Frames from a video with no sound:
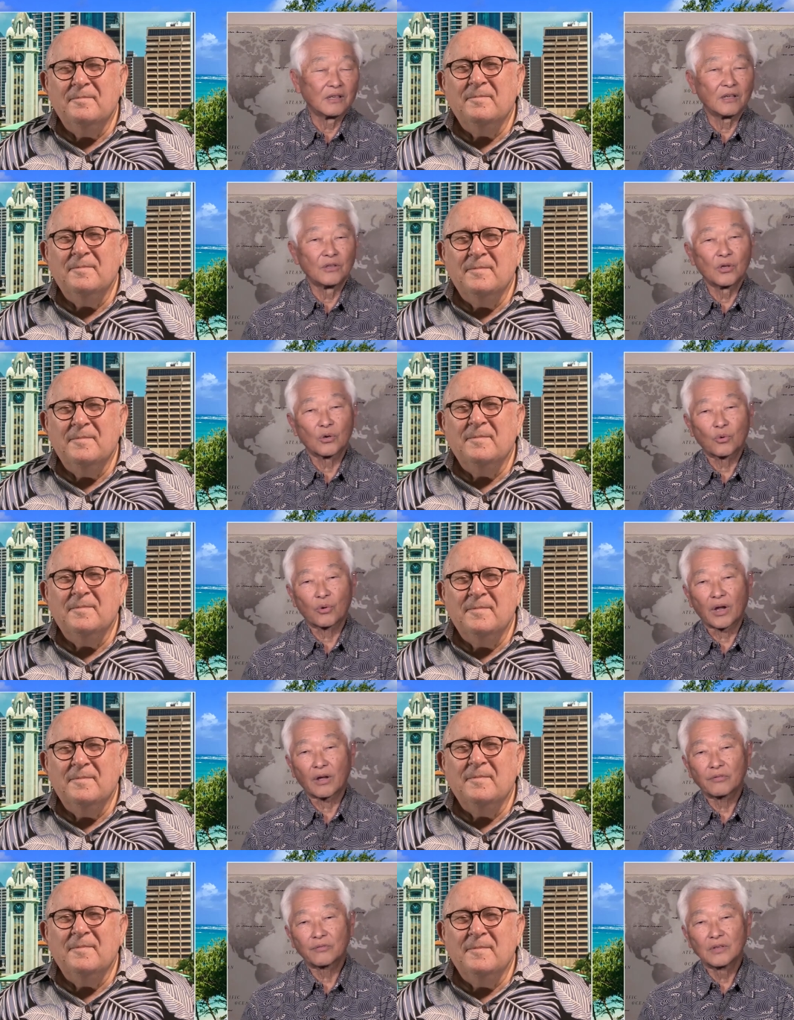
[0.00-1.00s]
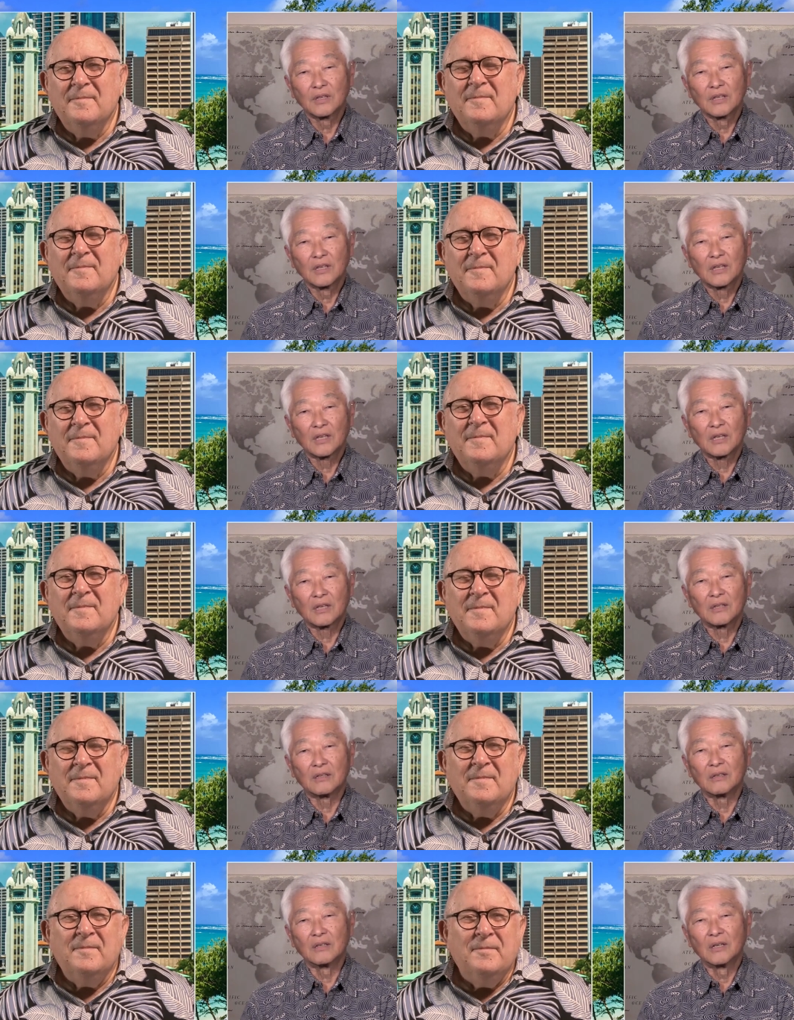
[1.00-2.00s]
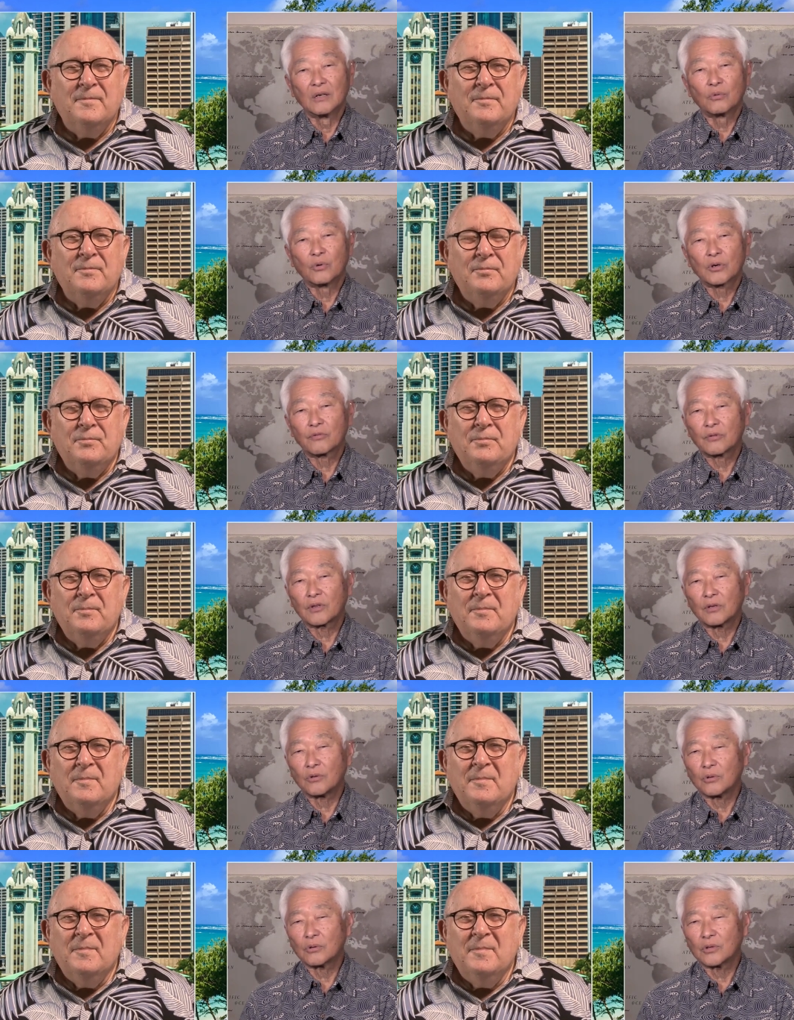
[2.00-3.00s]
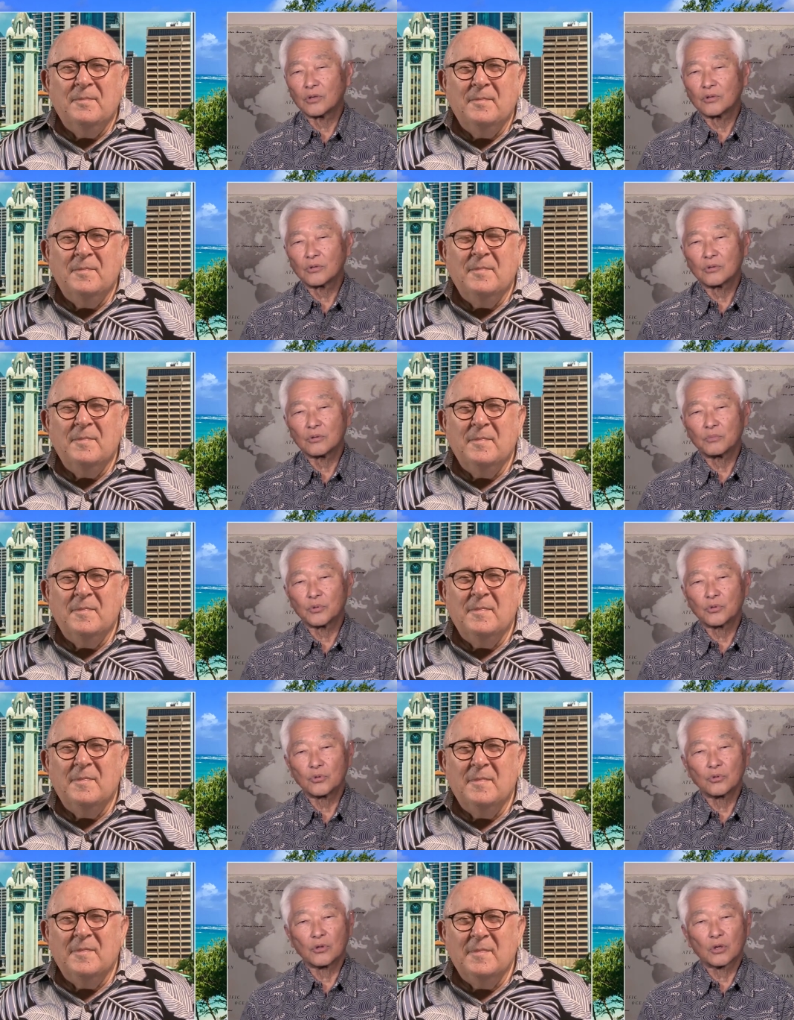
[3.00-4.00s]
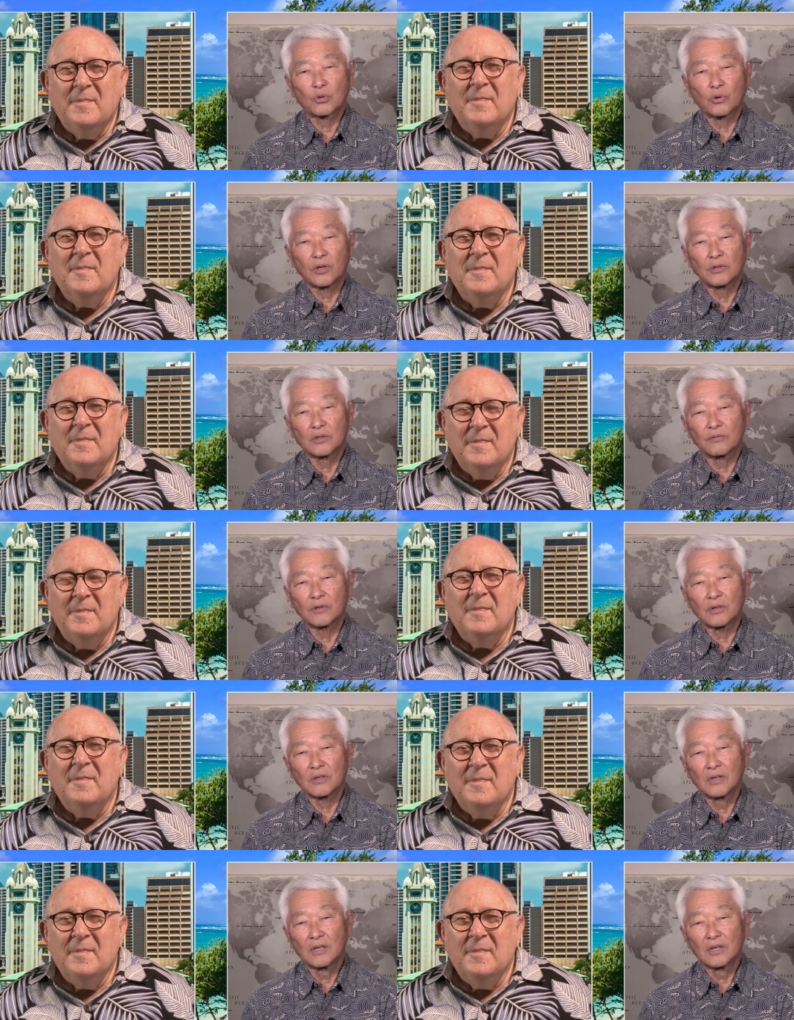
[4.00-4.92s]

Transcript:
Speaker 1: in their craft, in whatever they're doing to pursue their creativity.